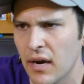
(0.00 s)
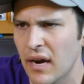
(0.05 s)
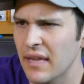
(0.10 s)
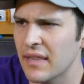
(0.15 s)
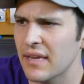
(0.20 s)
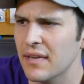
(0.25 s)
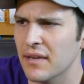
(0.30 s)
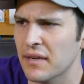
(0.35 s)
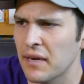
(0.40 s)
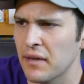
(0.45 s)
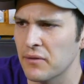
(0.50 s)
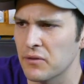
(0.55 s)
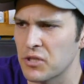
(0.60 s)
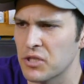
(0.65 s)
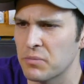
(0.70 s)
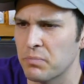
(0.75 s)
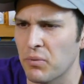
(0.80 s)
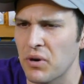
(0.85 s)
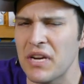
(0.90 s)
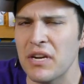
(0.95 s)
I think the color
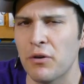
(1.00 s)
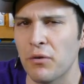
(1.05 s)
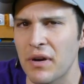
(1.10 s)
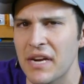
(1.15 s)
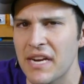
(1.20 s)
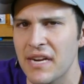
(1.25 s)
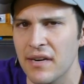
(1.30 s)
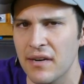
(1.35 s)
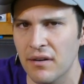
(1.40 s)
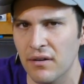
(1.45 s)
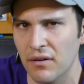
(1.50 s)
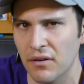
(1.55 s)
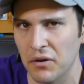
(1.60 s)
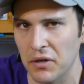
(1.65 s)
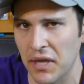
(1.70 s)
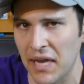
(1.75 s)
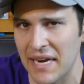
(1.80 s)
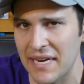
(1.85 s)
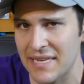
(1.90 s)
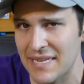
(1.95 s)
spring green or
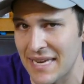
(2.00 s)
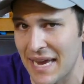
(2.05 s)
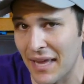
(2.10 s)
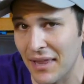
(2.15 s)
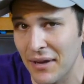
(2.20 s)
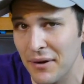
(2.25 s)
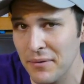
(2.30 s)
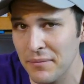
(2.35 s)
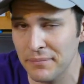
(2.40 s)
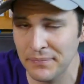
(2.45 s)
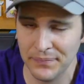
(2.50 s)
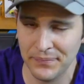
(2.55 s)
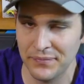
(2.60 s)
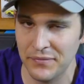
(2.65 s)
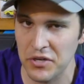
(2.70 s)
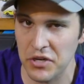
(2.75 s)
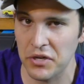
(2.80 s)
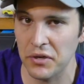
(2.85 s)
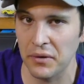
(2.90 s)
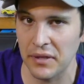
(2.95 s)
like yellow.
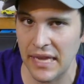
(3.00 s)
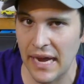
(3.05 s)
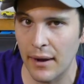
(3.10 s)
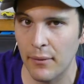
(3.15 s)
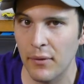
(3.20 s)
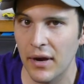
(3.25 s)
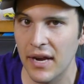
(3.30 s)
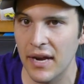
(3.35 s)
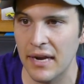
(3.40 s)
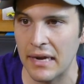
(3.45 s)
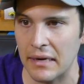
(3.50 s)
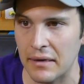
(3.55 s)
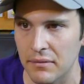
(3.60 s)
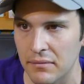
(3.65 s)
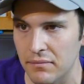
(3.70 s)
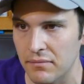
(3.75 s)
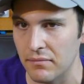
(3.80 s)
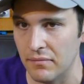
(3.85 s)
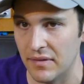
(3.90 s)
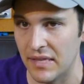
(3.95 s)
You do it that way, and
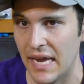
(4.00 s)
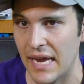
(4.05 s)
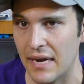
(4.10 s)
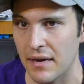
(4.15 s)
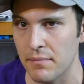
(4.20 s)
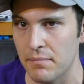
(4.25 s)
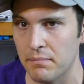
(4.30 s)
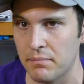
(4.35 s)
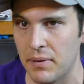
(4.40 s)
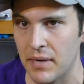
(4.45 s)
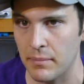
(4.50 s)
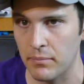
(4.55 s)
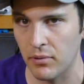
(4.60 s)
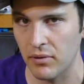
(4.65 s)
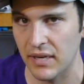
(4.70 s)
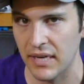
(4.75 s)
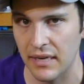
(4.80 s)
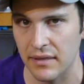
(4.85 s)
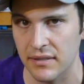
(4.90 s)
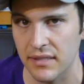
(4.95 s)
then people
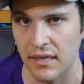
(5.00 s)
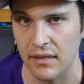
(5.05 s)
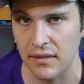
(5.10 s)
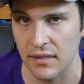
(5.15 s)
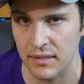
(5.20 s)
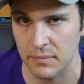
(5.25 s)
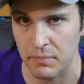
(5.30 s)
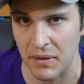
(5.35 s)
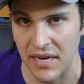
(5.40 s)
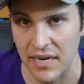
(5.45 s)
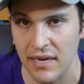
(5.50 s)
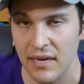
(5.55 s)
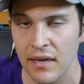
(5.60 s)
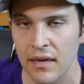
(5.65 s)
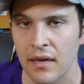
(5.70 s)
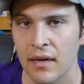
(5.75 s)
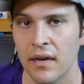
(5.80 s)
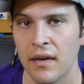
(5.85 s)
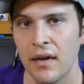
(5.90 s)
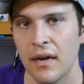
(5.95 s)
can't tell it's pee.
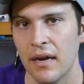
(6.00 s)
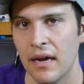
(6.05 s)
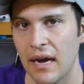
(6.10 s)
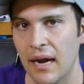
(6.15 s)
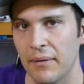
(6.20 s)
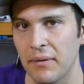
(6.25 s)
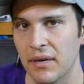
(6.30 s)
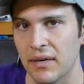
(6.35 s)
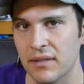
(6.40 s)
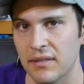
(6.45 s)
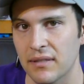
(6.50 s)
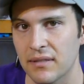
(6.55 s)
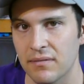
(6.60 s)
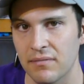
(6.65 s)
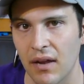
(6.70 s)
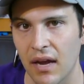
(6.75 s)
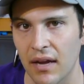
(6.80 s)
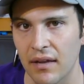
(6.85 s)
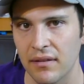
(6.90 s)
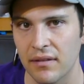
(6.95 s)
I mean, it's
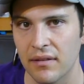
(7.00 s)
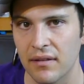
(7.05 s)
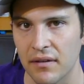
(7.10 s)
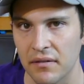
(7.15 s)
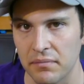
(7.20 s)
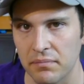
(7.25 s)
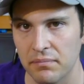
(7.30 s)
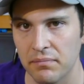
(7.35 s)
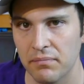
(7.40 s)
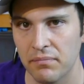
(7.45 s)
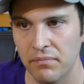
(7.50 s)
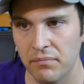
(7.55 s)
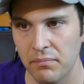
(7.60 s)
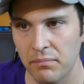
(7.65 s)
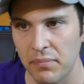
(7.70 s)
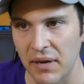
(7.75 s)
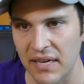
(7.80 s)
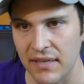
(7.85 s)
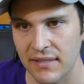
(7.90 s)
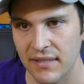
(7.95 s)
not the
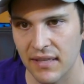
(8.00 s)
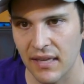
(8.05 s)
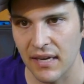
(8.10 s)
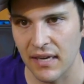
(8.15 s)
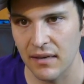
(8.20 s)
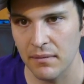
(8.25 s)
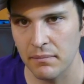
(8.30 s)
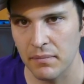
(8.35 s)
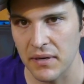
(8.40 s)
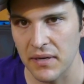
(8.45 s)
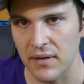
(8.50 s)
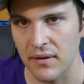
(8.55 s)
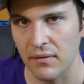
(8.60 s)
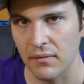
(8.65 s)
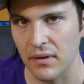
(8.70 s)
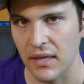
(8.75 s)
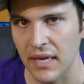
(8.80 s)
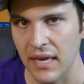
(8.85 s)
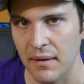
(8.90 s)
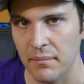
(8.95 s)
best thing, but you don't
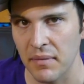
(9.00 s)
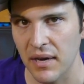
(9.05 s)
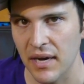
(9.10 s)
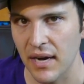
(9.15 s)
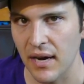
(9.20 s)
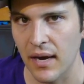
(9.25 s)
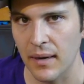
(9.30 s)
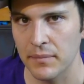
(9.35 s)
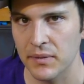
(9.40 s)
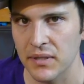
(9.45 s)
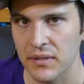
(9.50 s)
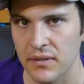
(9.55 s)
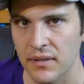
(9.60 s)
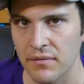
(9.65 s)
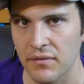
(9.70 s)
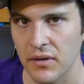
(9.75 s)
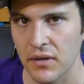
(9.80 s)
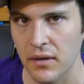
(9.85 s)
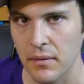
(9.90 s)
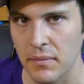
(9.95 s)
really have many options if
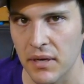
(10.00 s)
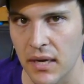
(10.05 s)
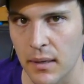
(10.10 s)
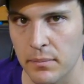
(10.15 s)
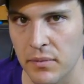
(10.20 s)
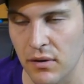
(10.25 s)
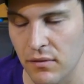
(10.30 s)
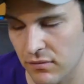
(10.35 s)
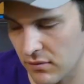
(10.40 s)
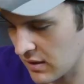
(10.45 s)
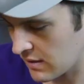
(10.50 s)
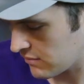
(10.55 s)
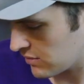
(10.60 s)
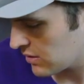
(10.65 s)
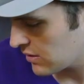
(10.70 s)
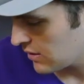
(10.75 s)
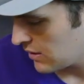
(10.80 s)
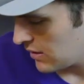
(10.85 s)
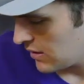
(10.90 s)
you're going to be out there forever.